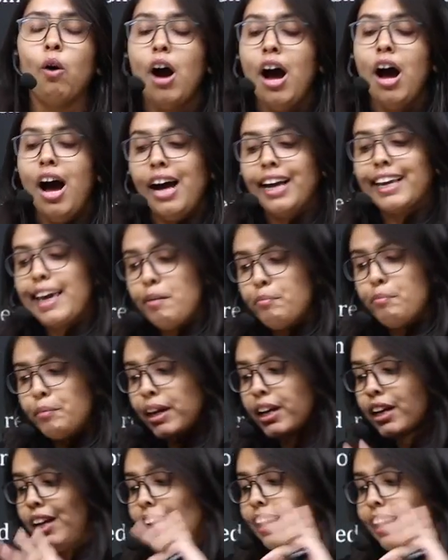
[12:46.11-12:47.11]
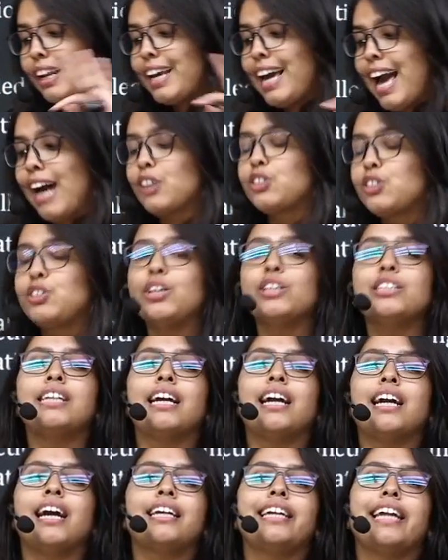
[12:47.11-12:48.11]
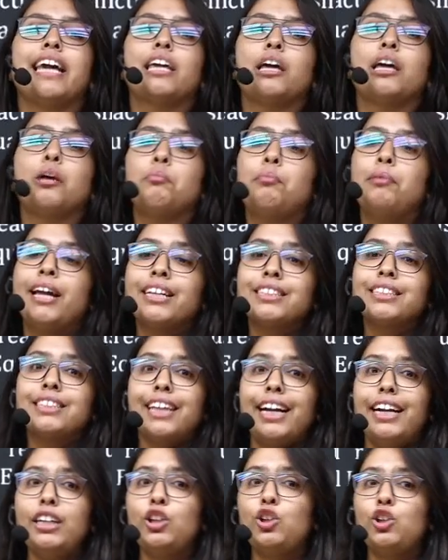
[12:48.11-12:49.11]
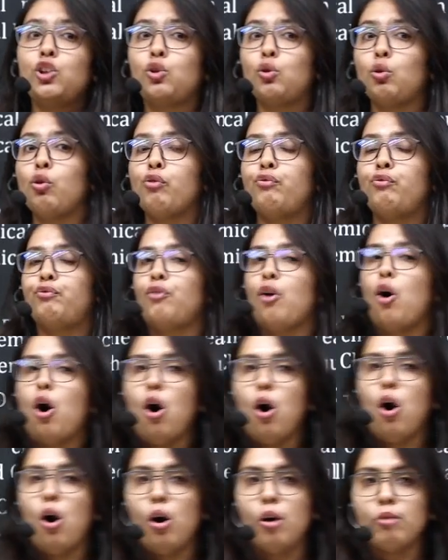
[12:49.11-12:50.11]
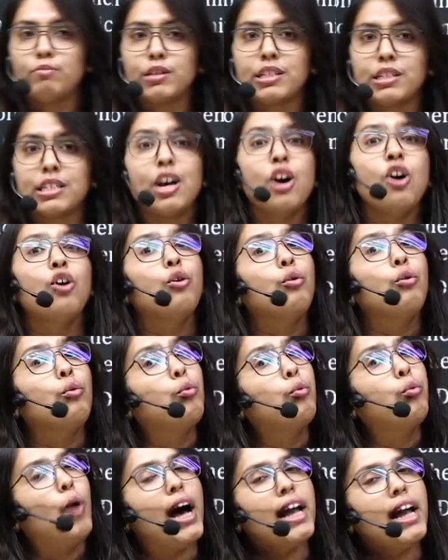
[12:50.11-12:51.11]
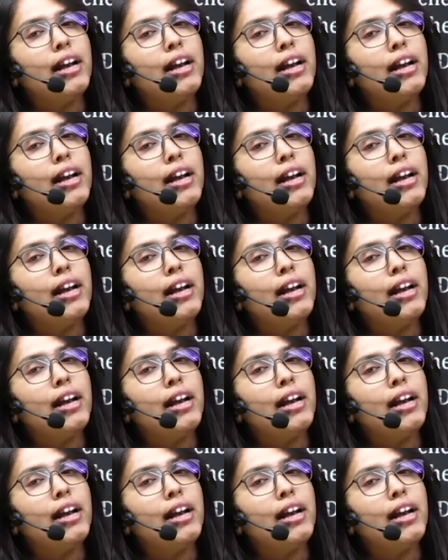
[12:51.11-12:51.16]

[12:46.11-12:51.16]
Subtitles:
chemical reactions that are taking place in two forms. One